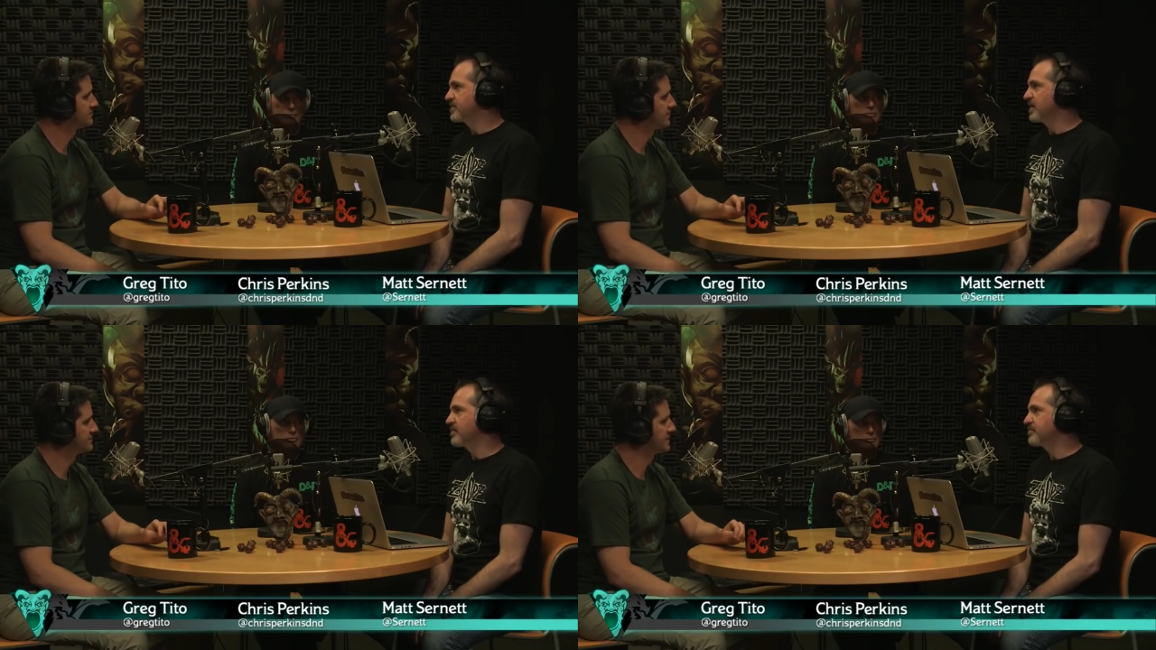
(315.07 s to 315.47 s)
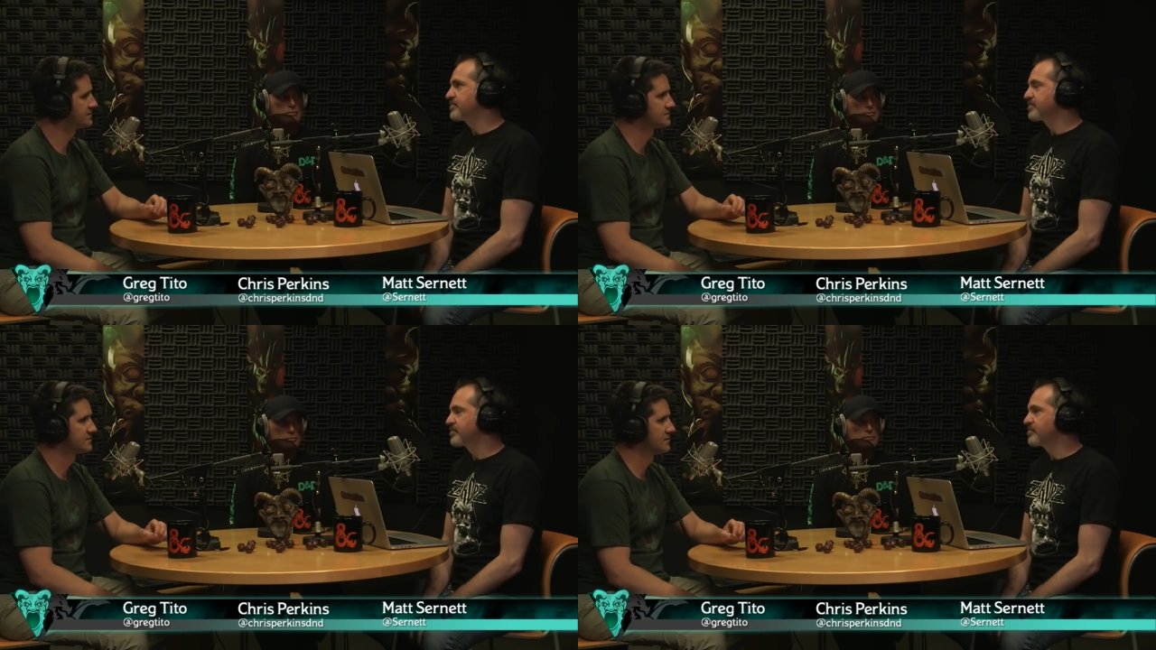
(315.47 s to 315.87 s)
Speaker 1: Yeah. Makes sense.
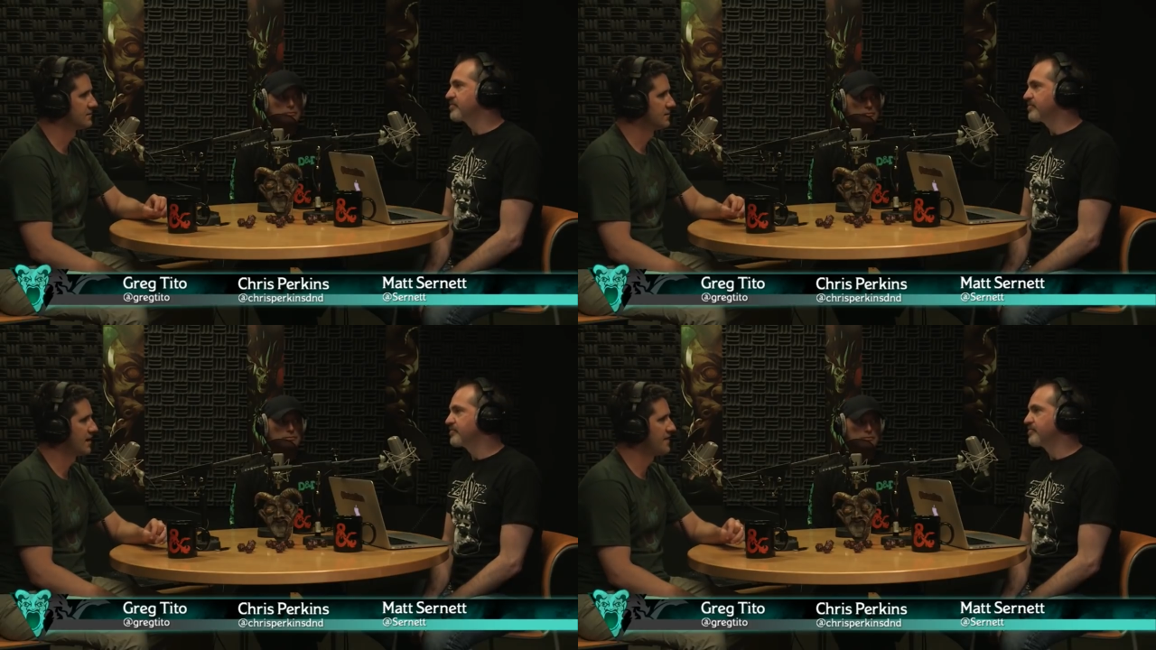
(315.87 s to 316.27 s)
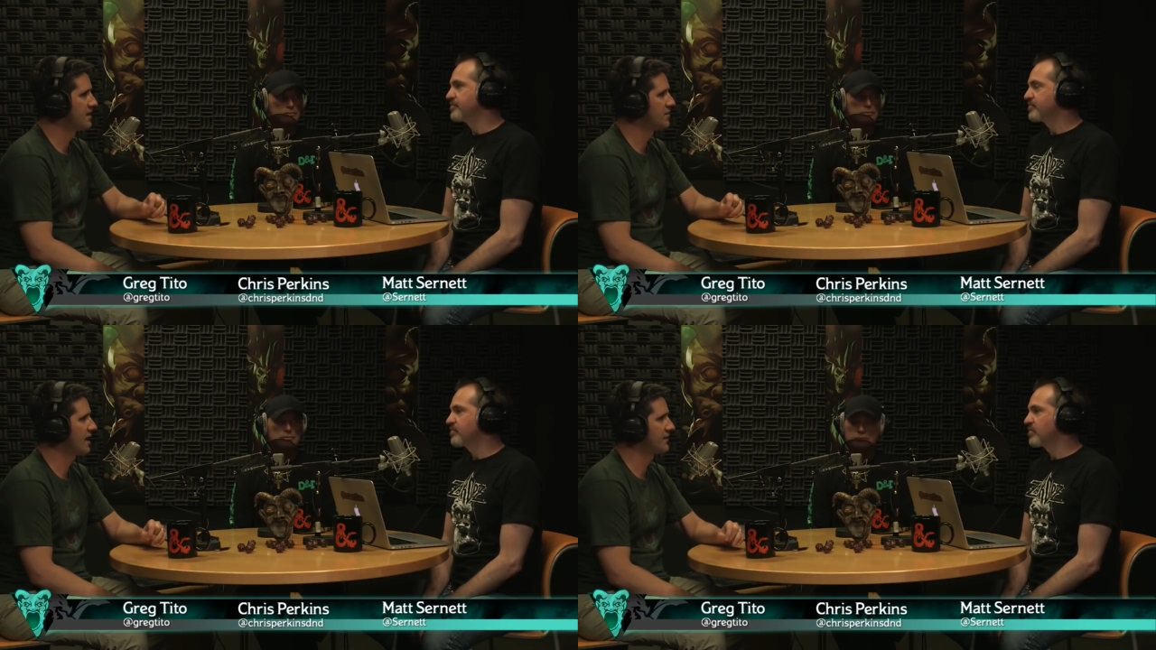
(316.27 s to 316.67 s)
And then
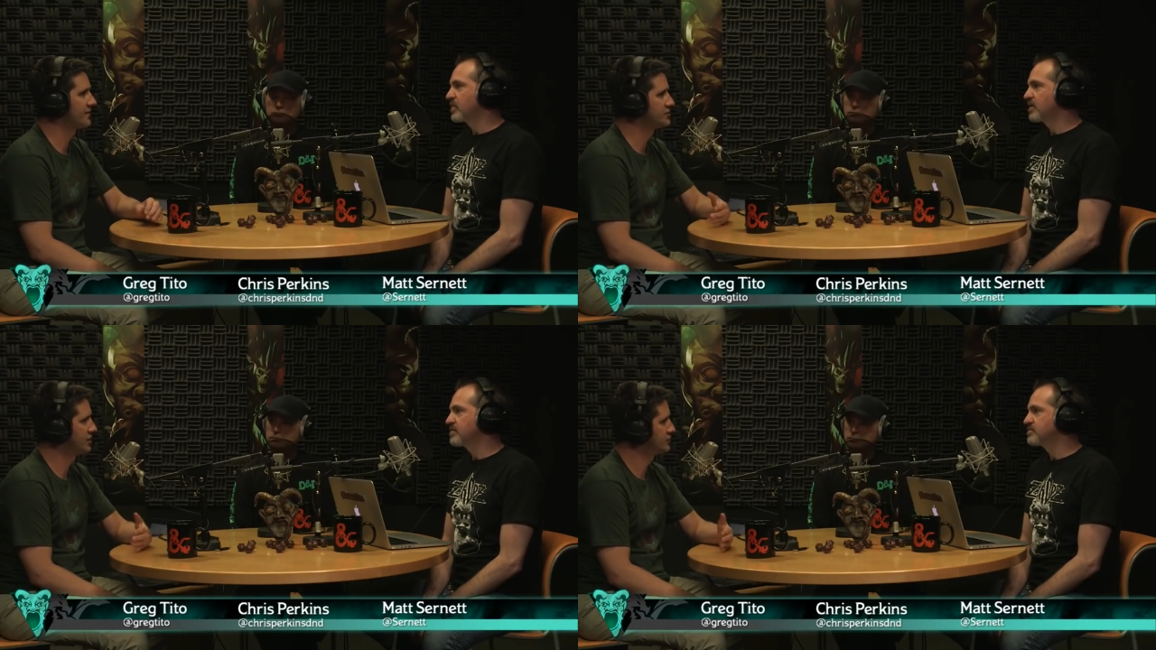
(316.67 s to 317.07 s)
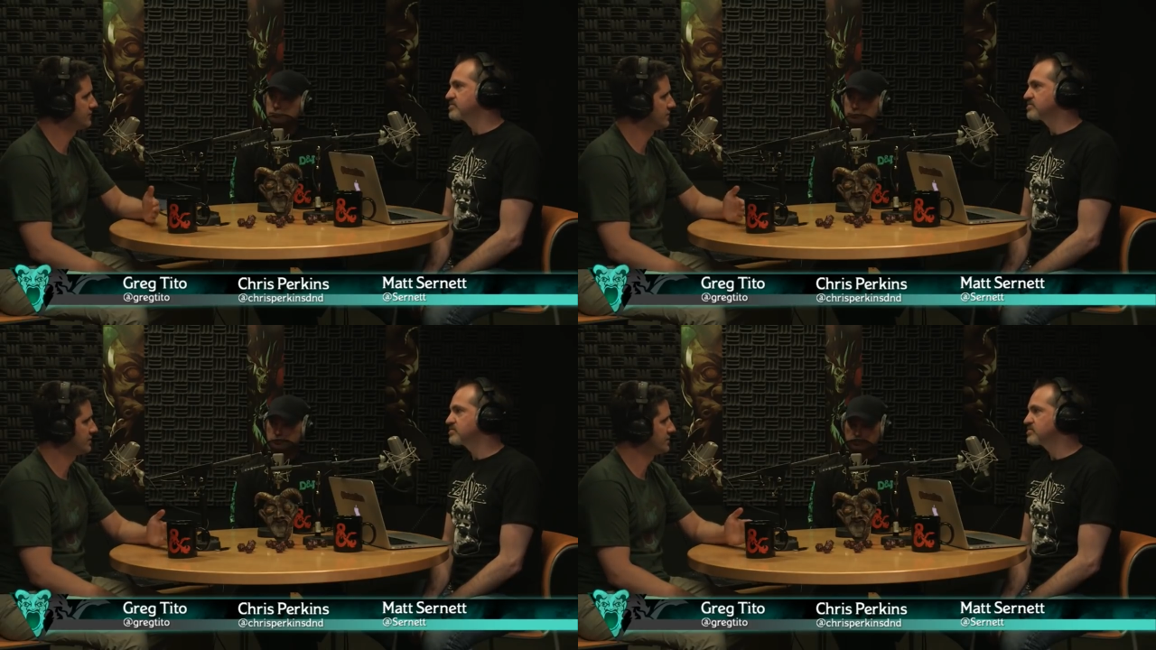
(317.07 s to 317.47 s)
how did they change over
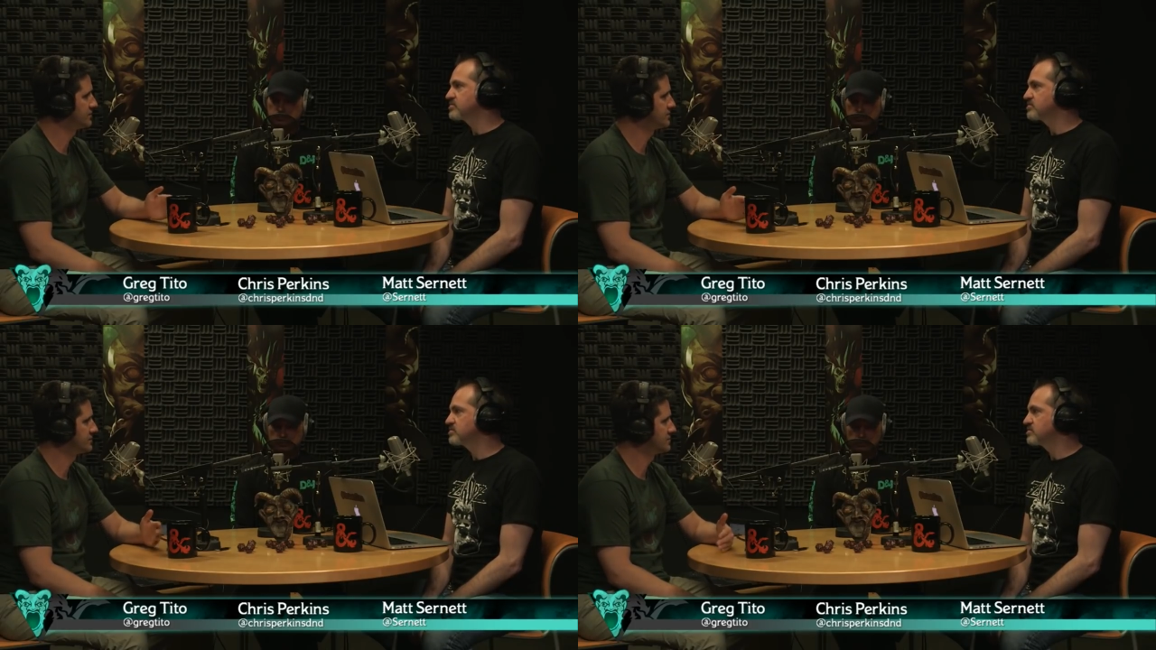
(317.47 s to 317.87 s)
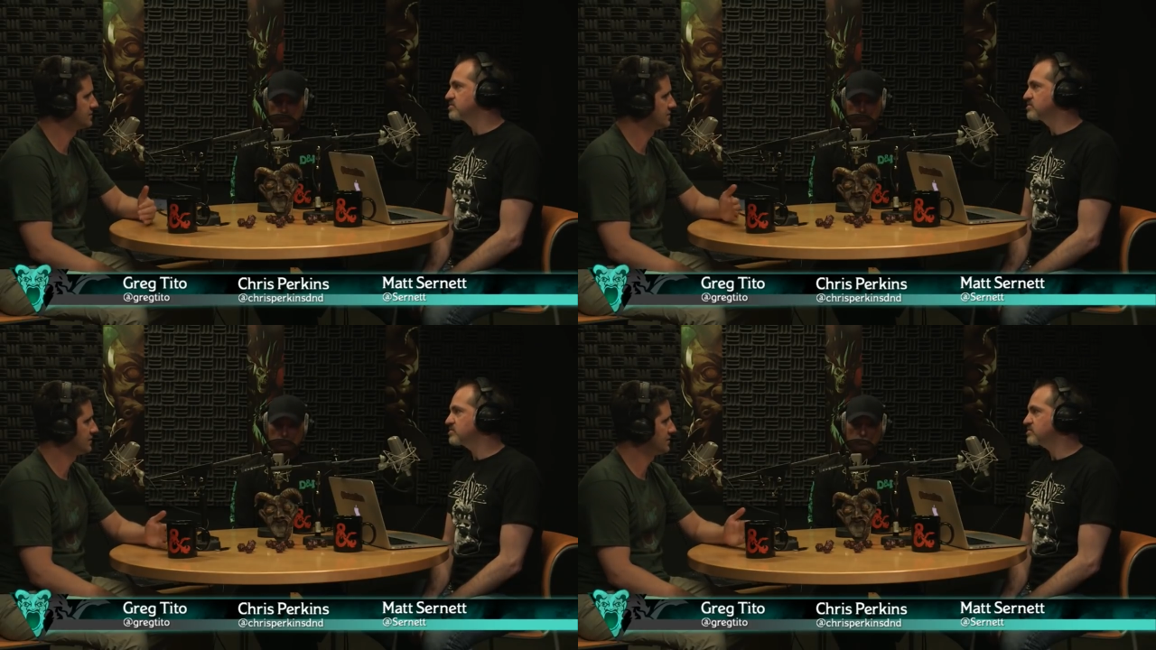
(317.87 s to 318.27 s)
the editions? Did
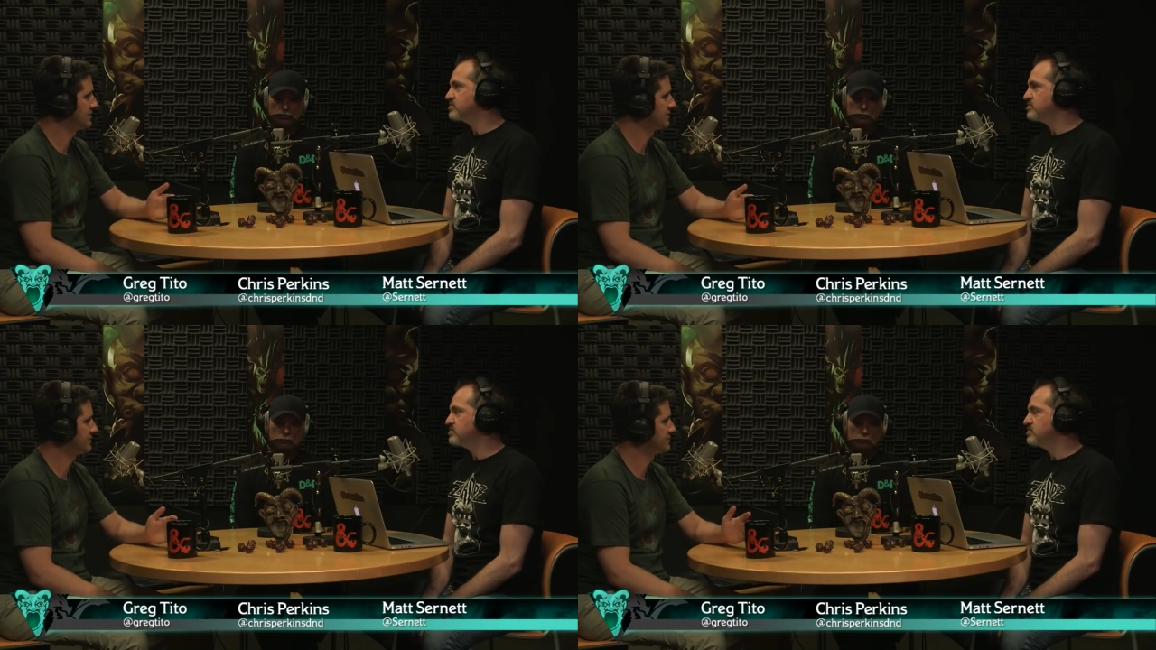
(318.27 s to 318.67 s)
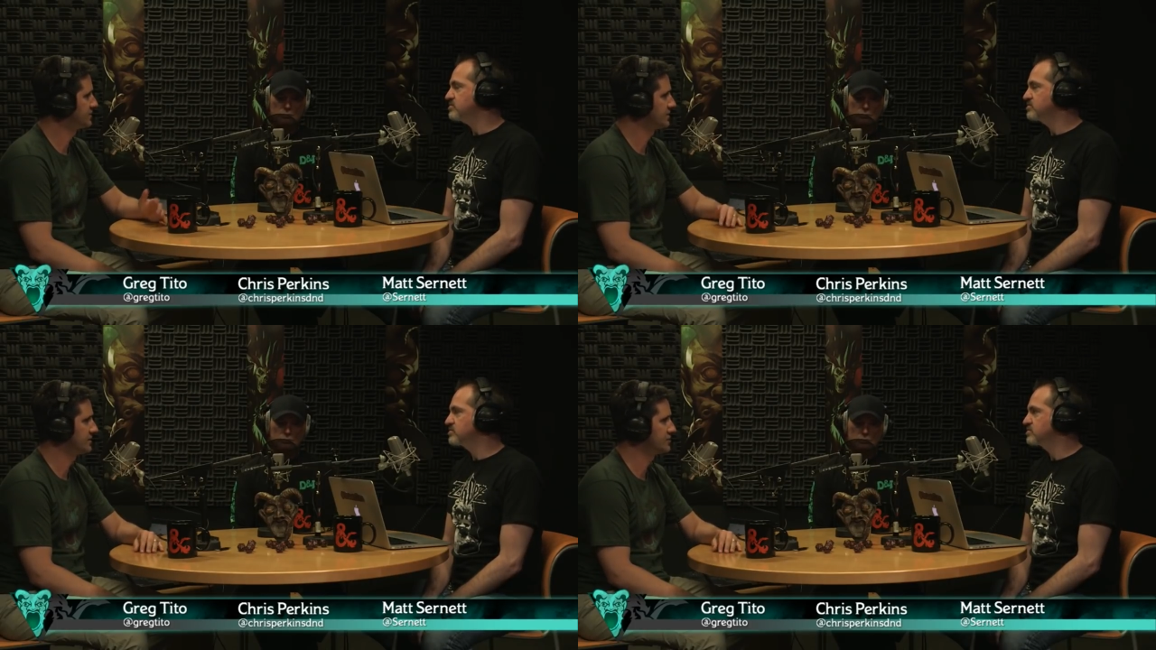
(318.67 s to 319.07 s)
uh, uh,
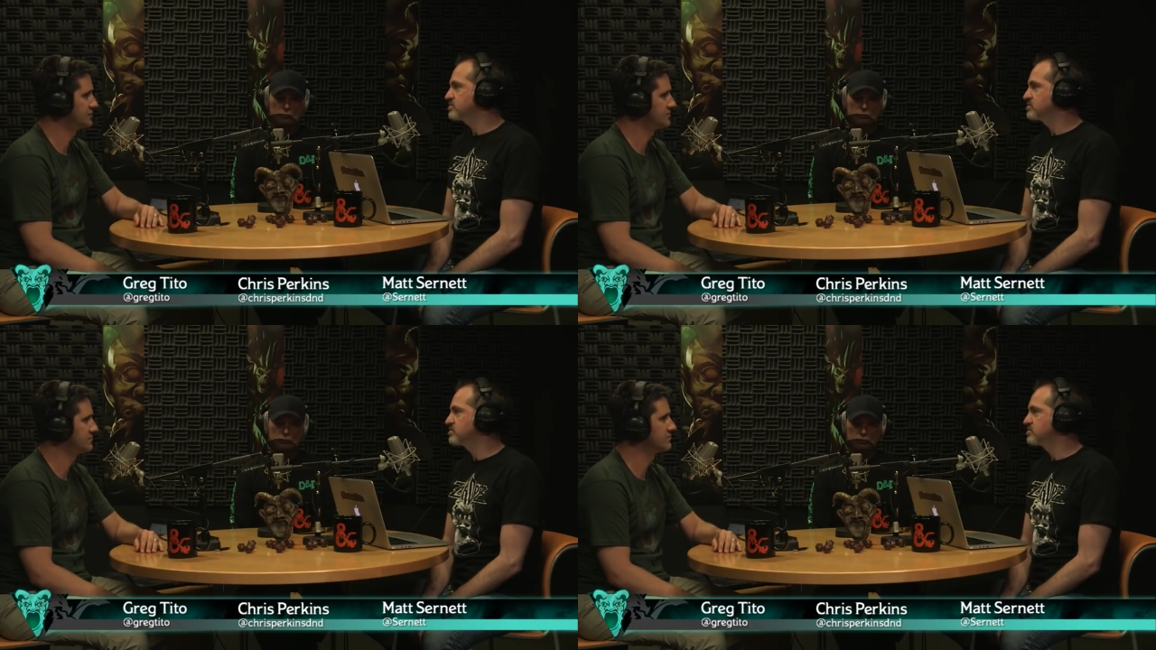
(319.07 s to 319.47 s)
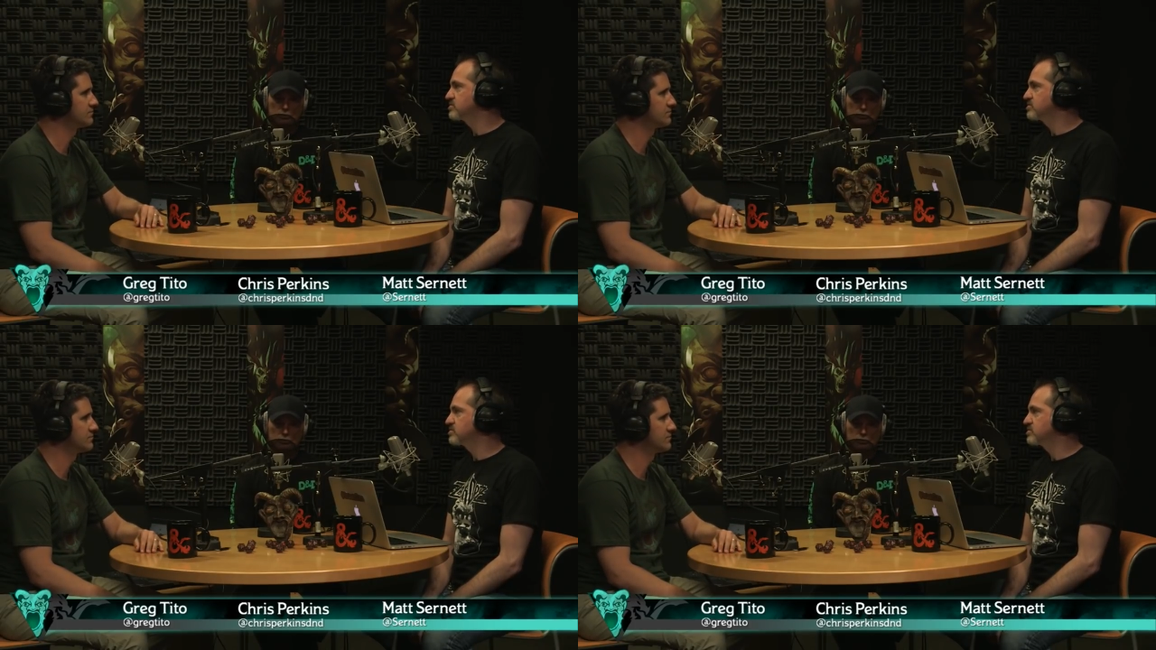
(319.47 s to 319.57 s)
second edition